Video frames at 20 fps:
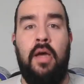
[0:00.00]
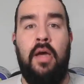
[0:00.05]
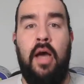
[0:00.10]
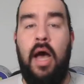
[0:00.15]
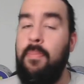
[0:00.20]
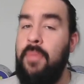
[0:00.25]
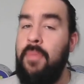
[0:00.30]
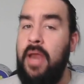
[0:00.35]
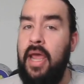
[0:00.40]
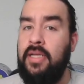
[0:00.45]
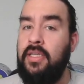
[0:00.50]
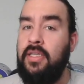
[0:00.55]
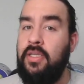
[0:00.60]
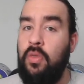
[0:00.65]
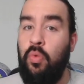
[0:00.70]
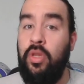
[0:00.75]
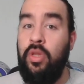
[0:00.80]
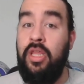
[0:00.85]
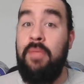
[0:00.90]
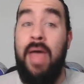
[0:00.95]
Up next,
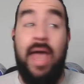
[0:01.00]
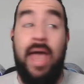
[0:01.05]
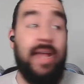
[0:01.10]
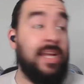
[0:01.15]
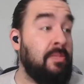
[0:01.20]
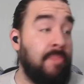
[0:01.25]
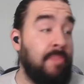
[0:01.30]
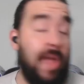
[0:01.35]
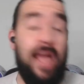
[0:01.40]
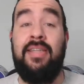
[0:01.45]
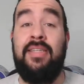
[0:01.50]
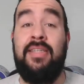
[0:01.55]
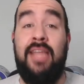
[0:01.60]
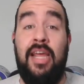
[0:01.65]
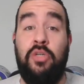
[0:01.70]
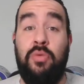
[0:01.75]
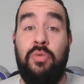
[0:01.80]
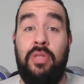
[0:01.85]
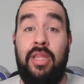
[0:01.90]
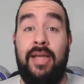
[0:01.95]
Willie Mack is
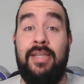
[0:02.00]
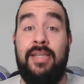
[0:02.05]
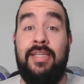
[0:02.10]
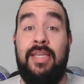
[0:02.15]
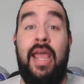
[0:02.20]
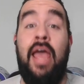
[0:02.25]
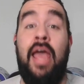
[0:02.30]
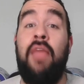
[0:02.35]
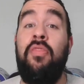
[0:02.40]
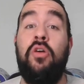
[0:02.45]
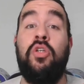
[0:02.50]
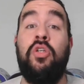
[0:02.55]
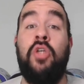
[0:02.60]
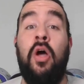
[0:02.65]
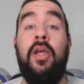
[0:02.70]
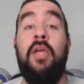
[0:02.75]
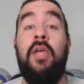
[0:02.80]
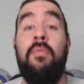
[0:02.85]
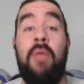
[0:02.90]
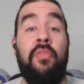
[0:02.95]
backstage with Lexi, and they're
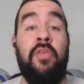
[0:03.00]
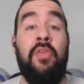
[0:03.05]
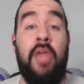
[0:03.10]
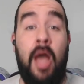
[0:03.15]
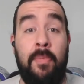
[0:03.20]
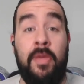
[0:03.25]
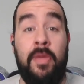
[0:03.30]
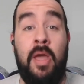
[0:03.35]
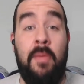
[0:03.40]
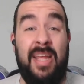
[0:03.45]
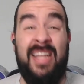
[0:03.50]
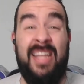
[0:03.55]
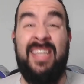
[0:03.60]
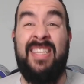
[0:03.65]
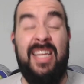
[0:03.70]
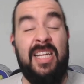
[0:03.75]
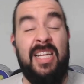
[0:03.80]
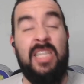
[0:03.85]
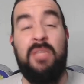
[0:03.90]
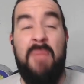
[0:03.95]
talking about the upcoming
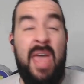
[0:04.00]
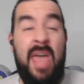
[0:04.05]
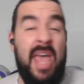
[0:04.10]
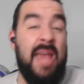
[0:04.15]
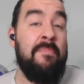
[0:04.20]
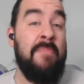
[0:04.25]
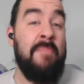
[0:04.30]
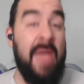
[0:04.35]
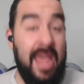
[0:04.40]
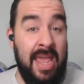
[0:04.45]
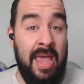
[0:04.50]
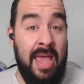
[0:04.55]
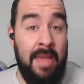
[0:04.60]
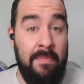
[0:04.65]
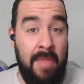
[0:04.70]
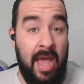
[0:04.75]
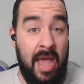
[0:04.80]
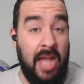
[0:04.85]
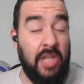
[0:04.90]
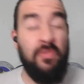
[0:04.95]
six-man mayhem
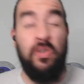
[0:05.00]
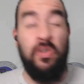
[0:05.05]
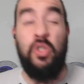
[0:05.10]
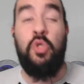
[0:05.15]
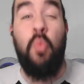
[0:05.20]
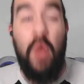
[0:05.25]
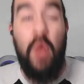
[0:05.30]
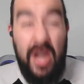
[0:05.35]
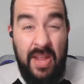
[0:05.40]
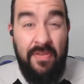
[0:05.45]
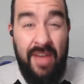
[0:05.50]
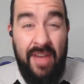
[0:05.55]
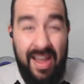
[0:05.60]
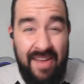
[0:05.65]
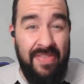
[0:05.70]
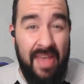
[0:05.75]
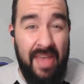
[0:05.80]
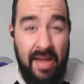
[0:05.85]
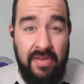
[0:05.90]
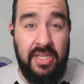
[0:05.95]
match for
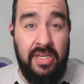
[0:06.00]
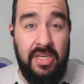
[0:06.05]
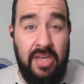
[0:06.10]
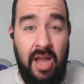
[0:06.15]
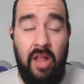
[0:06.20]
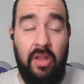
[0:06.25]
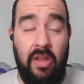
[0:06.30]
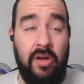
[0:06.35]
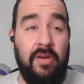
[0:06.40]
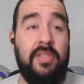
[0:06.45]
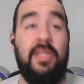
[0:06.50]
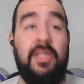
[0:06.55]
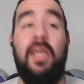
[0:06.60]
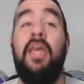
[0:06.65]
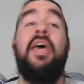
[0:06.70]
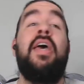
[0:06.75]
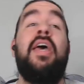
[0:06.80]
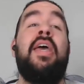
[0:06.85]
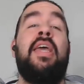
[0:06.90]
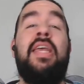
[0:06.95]
$25,000.
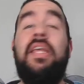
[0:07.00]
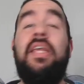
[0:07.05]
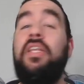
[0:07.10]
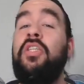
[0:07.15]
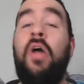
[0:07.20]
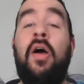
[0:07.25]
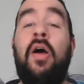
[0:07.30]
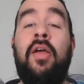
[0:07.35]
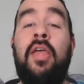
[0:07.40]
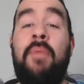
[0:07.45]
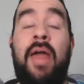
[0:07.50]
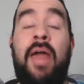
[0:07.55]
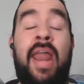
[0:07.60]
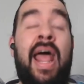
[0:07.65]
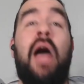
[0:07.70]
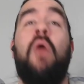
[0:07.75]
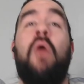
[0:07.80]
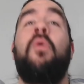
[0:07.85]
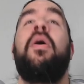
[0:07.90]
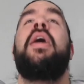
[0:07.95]
He's talking about
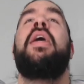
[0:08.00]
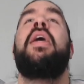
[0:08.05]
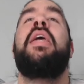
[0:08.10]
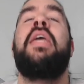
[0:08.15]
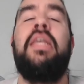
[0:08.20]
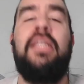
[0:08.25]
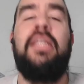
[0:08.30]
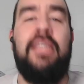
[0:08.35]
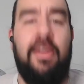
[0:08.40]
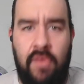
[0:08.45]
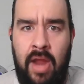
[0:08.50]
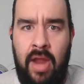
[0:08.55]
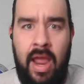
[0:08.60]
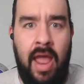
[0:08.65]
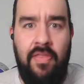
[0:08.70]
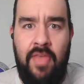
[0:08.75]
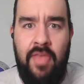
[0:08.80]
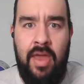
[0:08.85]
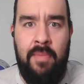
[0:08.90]
how he's never had that